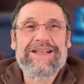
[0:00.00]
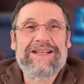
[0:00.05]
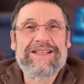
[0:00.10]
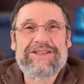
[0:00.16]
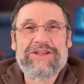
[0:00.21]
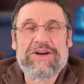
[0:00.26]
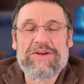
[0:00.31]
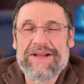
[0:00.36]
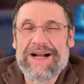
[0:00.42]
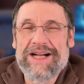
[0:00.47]

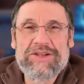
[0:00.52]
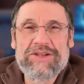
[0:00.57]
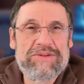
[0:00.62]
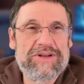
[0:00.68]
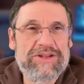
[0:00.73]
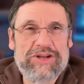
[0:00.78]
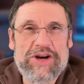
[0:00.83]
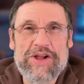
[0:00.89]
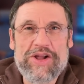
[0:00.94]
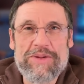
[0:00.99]
And so that's
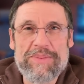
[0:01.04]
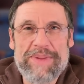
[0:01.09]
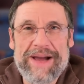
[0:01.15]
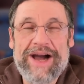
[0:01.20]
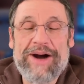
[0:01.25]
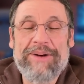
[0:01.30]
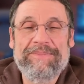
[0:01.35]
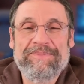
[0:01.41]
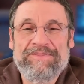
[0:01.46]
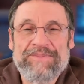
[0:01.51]
what it's all
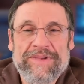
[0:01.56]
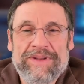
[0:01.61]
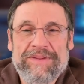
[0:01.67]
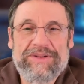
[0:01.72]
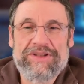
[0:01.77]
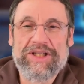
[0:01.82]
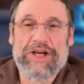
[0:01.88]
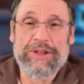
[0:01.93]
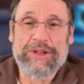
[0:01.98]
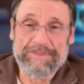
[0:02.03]
about.
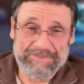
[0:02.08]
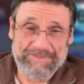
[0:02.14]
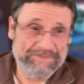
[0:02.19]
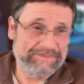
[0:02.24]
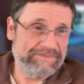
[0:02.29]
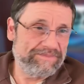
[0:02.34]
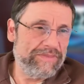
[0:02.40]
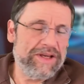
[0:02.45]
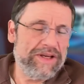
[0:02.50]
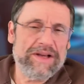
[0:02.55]
So
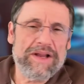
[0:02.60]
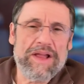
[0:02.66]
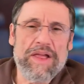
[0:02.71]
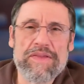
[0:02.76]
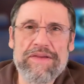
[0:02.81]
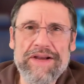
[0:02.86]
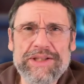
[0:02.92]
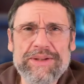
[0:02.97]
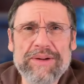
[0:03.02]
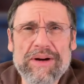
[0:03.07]

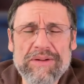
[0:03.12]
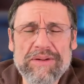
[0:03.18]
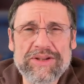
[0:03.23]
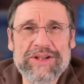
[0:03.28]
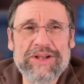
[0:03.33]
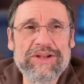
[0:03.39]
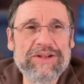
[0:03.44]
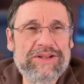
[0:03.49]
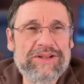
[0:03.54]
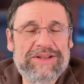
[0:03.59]
these are our
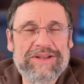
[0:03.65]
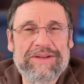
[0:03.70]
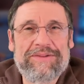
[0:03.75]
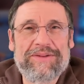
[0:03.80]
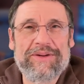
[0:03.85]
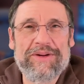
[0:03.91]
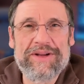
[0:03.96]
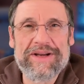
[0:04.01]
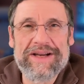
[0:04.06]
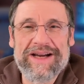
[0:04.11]
results
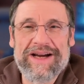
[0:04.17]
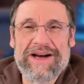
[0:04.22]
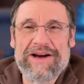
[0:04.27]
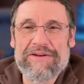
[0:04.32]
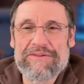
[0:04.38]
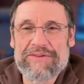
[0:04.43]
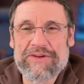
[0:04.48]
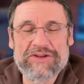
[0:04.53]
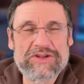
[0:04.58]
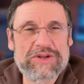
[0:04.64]
for
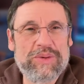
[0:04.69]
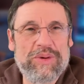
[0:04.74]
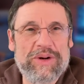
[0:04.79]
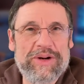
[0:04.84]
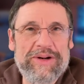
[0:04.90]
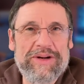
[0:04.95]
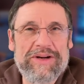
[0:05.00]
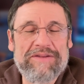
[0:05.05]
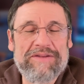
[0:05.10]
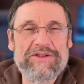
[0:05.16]
the first
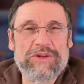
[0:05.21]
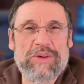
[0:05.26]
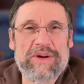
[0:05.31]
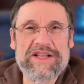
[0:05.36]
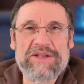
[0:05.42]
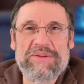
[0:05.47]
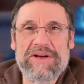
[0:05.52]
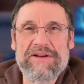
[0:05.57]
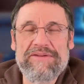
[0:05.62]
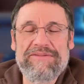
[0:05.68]
quarter of
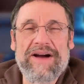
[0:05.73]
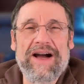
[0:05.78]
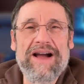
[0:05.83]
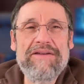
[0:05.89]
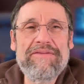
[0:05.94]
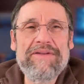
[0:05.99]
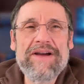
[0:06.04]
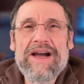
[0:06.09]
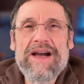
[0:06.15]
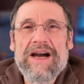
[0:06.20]

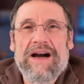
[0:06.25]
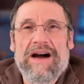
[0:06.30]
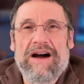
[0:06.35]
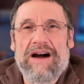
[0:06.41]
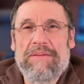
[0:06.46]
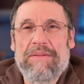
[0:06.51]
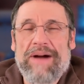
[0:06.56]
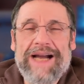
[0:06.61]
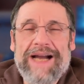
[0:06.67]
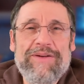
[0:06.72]
2025.
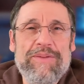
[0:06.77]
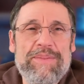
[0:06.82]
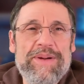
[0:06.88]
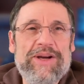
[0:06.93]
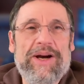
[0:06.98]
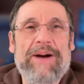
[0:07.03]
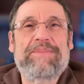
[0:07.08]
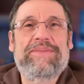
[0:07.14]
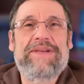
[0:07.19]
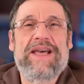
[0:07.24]
I will be
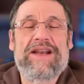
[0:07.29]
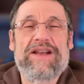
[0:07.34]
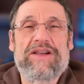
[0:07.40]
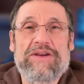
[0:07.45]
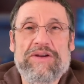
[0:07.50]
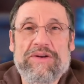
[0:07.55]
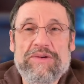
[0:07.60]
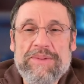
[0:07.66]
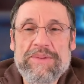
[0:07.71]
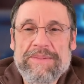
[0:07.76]

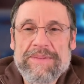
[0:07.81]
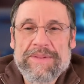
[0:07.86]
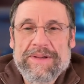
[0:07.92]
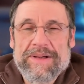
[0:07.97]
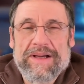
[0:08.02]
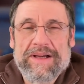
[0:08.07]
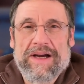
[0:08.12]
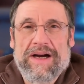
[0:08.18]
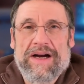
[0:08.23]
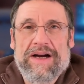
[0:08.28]
updating you.
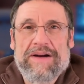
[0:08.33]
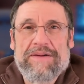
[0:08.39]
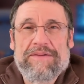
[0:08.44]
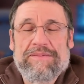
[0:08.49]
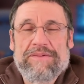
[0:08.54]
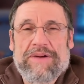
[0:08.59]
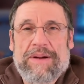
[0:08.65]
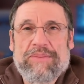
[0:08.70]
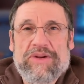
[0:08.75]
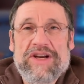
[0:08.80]
I'm
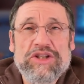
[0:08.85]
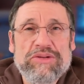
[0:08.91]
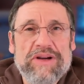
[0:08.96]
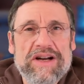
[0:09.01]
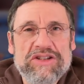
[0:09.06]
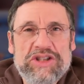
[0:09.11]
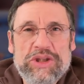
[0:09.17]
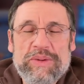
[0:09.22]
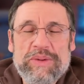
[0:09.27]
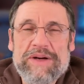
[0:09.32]
going to
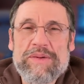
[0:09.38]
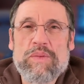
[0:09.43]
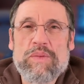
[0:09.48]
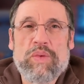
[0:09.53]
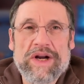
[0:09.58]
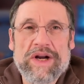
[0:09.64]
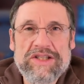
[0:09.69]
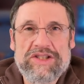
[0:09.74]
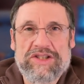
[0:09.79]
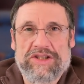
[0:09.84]
try to do it
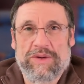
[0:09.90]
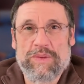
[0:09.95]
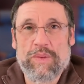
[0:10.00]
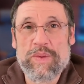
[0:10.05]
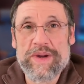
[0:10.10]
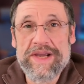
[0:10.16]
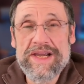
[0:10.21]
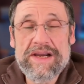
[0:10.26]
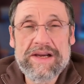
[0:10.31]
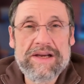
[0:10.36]
once a
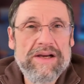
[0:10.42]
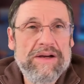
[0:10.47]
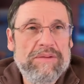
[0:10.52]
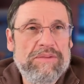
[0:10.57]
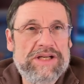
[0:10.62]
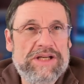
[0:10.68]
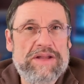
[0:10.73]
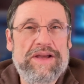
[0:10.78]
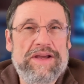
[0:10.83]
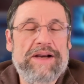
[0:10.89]
week,
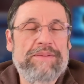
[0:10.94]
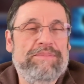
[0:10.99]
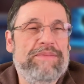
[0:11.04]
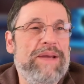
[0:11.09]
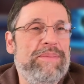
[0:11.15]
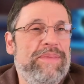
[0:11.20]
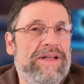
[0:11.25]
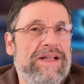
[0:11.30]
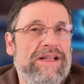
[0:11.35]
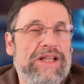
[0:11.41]
which I think
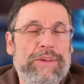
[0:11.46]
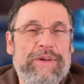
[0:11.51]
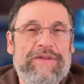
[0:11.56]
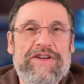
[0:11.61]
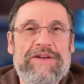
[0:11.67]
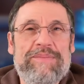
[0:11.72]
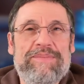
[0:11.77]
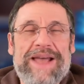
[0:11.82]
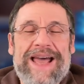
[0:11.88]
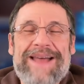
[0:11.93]
may be a little
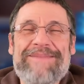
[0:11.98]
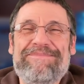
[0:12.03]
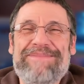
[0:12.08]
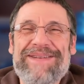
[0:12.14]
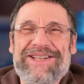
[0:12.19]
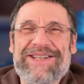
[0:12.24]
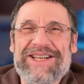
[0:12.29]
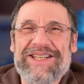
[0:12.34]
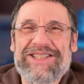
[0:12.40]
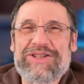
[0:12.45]
bit of an
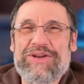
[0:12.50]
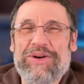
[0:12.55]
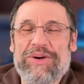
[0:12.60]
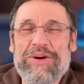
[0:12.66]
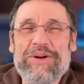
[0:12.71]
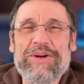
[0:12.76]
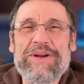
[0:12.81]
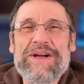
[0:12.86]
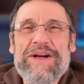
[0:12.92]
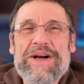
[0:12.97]
ambitious
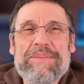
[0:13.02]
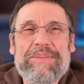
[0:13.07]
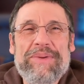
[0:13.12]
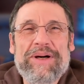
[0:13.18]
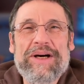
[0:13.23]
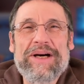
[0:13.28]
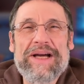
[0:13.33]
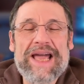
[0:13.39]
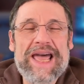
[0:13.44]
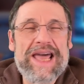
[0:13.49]
goal.
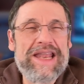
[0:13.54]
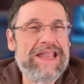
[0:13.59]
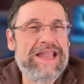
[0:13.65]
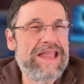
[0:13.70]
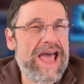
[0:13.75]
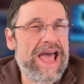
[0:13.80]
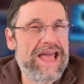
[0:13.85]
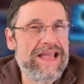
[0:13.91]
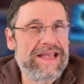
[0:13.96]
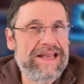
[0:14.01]

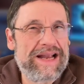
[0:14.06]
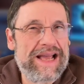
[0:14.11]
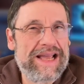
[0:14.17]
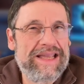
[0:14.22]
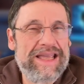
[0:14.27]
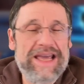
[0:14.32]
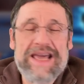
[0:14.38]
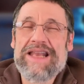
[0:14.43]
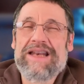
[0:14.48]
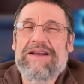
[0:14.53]
And
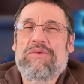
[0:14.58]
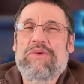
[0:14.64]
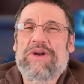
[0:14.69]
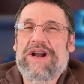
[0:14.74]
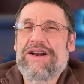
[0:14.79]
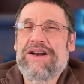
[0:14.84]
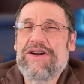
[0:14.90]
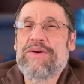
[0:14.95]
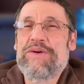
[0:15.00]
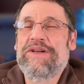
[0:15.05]
again,
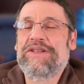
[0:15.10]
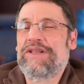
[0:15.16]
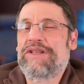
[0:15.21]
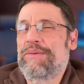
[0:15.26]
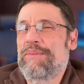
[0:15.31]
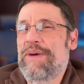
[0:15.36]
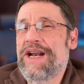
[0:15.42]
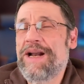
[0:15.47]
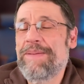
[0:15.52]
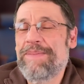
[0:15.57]
what I know is
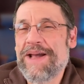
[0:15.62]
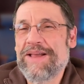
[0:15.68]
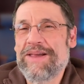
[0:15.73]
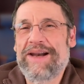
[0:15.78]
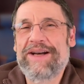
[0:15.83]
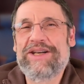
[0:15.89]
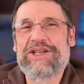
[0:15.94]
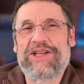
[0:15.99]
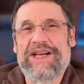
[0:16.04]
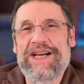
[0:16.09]
there might not be a
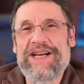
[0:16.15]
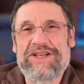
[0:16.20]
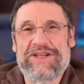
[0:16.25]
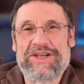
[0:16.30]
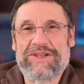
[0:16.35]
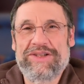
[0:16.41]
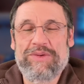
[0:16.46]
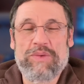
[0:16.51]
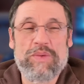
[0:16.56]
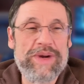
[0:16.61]
lot of
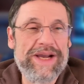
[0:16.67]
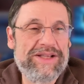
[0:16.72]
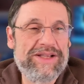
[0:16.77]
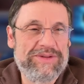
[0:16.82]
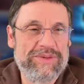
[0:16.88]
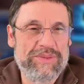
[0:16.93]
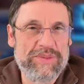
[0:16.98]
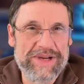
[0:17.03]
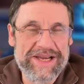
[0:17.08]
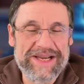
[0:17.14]
changes week
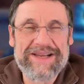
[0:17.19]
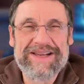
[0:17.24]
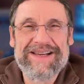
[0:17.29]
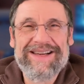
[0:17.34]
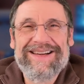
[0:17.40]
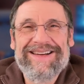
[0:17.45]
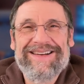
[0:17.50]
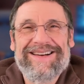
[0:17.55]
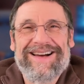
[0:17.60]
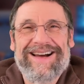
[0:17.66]
to week
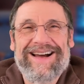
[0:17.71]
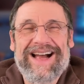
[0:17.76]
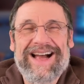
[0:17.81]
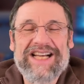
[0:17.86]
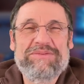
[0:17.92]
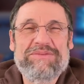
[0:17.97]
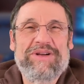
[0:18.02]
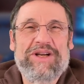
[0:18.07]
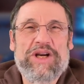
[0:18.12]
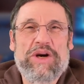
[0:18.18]

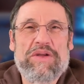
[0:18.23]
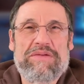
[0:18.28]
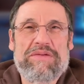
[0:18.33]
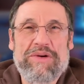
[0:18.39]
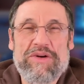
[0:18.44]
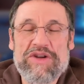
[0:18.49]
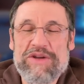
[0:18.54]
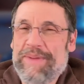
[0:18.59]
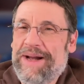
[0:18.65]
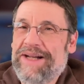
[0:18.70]
as we go
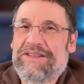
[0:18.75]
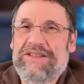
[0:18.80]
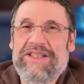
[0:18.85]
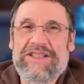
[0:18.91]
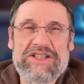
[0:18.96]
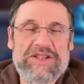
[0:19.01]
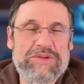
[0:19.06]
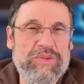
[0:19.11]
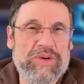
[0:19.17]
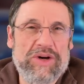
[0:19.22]
through. You might
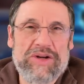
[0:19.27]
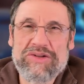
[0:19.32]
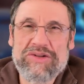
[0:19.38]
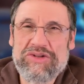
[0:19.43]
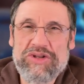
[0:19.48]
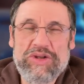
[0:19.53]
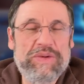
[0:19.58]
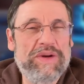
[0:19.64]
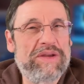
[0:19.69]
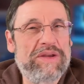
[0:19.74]
see just 1,
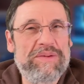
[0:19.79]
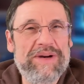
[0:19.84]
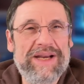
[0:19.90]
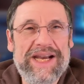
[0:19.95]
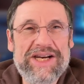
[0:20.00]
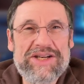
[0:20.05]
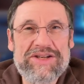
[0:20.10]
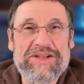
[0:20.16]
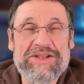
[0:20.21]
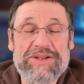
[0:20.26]
2, or 3
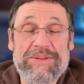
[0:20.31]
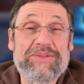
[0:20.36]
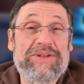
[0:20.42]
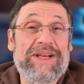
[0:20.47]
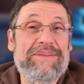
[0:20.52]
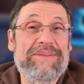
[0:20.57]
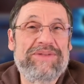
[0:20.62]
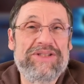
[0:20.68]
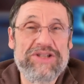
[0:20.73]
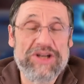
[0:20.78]
agents,
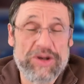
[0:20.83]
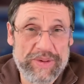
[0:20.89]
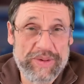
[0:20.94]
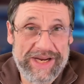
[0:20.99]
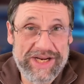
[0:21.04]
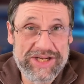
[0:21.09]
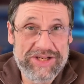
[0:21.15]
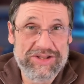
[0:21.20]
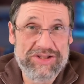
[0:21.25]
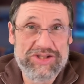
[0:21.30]
sometimes no
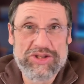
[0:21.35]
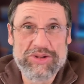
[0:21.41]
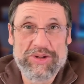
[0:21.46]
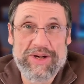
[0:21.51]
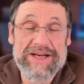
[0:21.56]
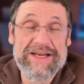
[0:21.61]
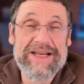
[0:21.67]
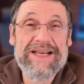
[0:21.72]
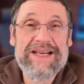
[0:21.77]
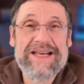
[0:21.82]
agents
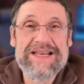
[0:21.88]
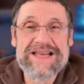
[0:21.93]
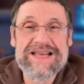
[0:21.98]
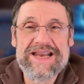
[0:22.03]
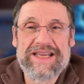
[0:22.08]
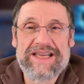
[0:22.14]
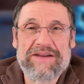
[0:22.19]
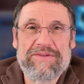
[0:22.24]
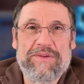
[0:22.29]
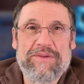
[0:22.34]
join in
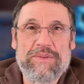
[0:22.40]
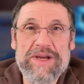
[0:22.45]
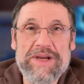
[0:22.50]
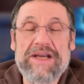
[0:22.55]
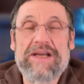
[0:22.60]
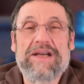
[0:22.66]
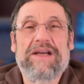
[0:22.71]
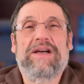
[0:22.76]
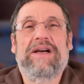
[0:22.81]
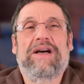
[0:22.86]
any given
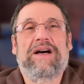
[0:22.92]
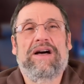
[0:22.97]
week.